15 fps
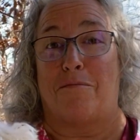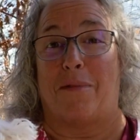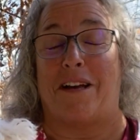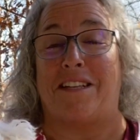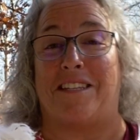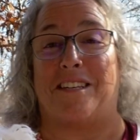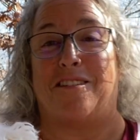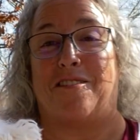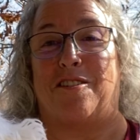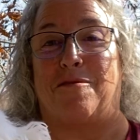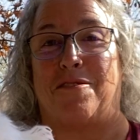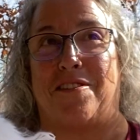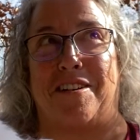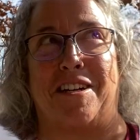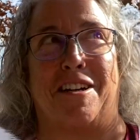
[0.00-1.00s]
My sister
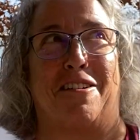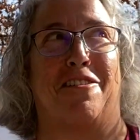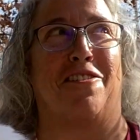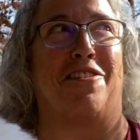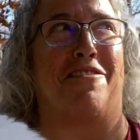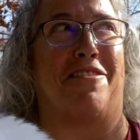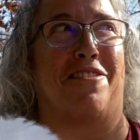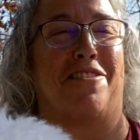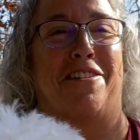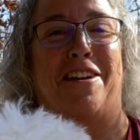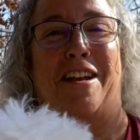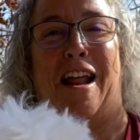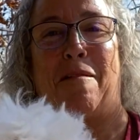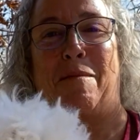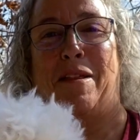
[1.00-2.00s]
was here. She was
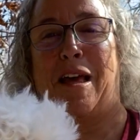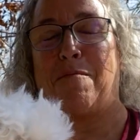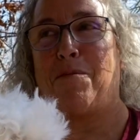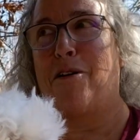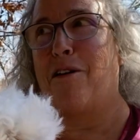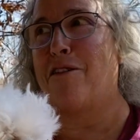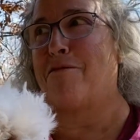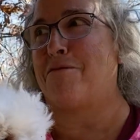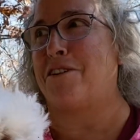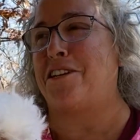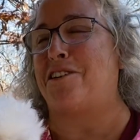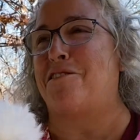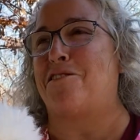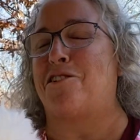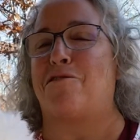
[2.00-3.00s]
looking at me like, Paula, what are
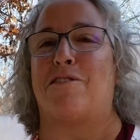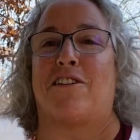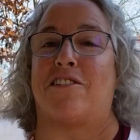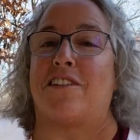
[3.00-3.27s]
you doing?